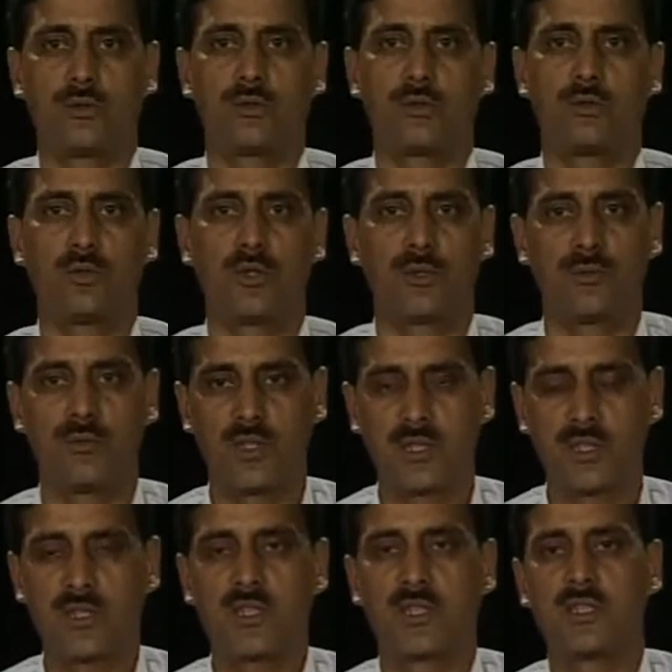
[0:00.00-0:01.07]
during
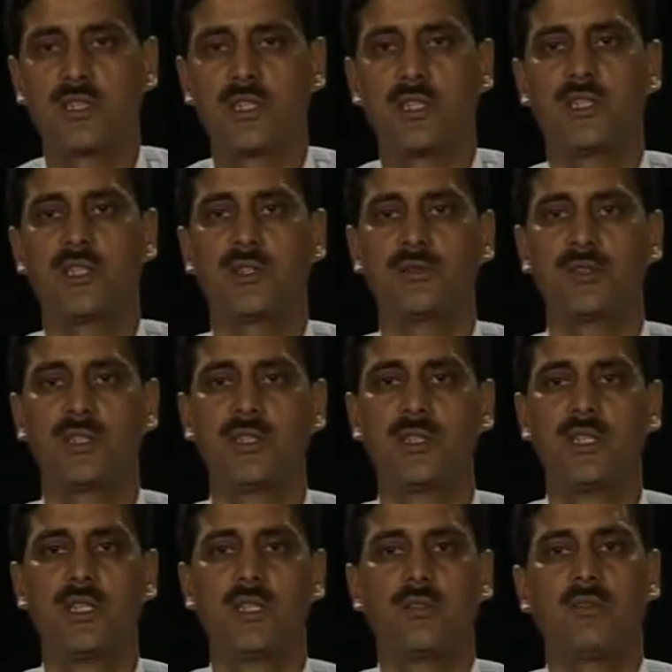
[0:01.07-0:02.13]
further cell division,
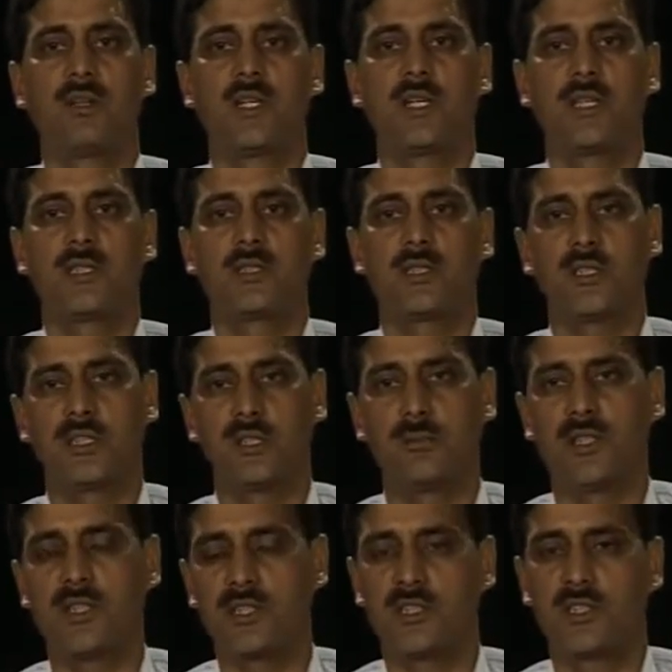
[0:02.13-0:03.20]
whereas the
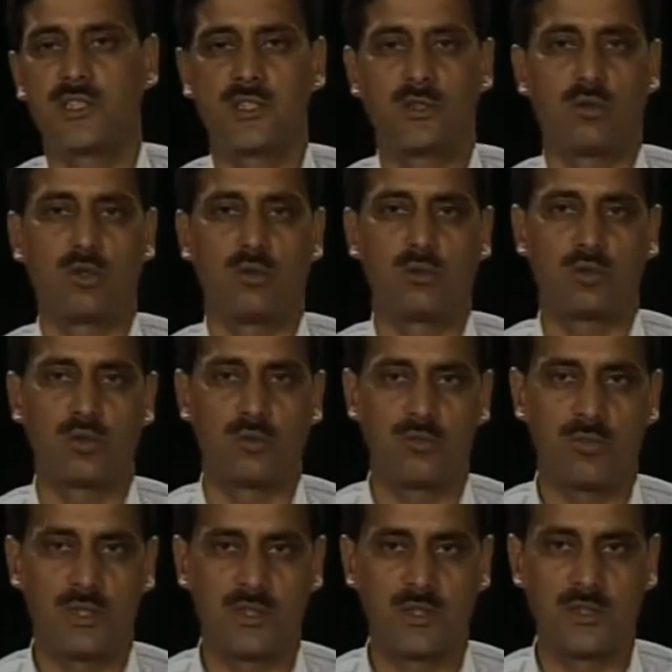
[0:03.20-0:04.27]
metacentric chromosome
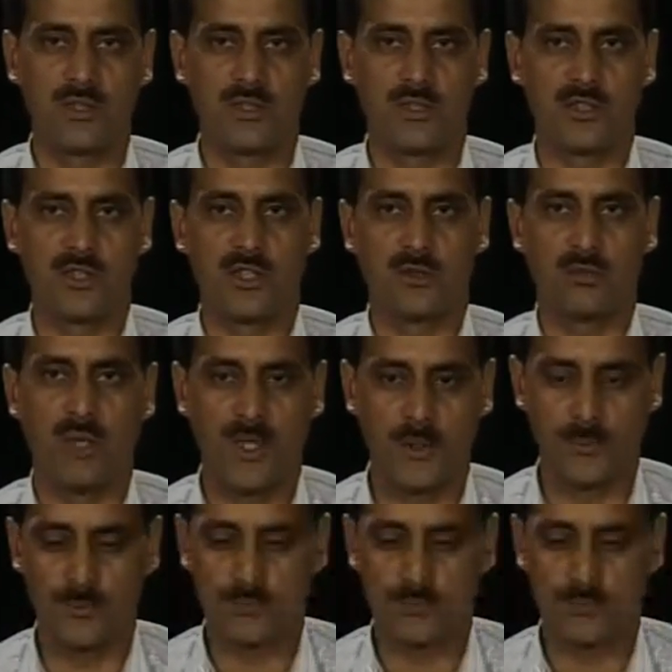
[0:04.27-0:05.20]
will survive.